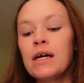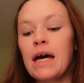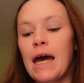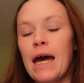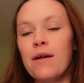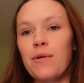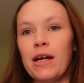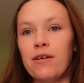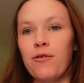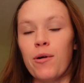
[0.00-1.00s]
and
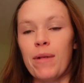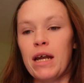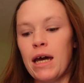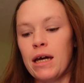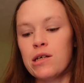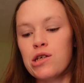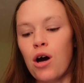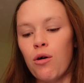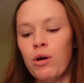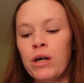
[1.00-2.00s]
ready for my day.
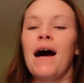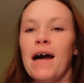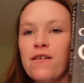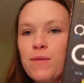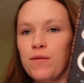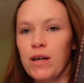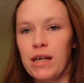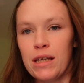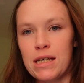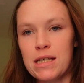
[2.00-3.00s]
So I have been
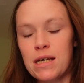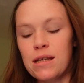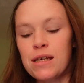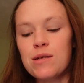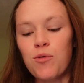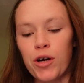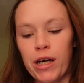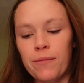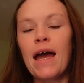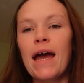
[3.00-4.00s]
reading this
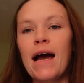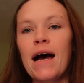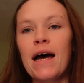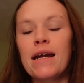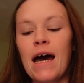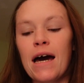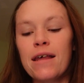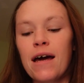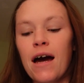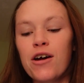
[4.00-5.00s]
morning, and out of
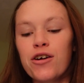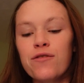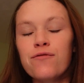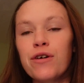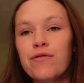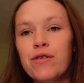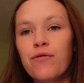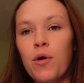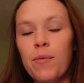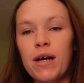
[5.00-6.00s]
that
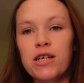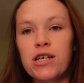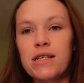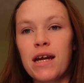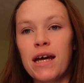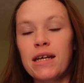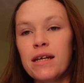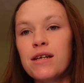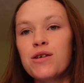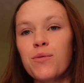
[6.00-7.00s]
154 pages that I
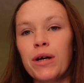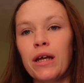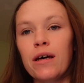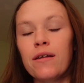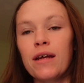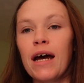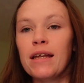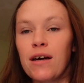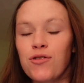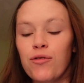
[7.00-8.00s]
needed to read that I had
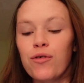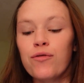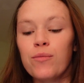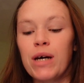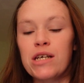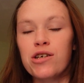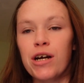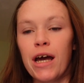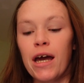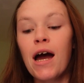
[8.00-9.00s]
left over from
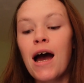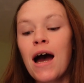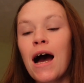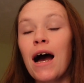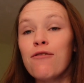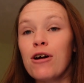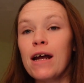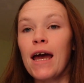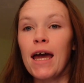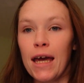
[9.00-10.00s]
yesterday, I've read
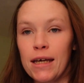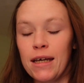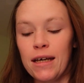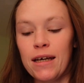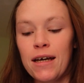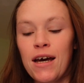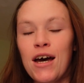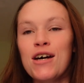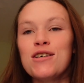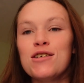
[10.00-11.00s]
80.
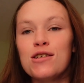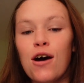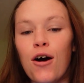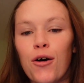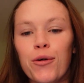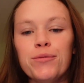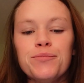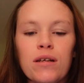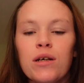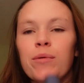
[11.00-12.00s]
So
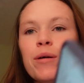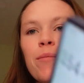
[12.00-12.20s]
a little bit of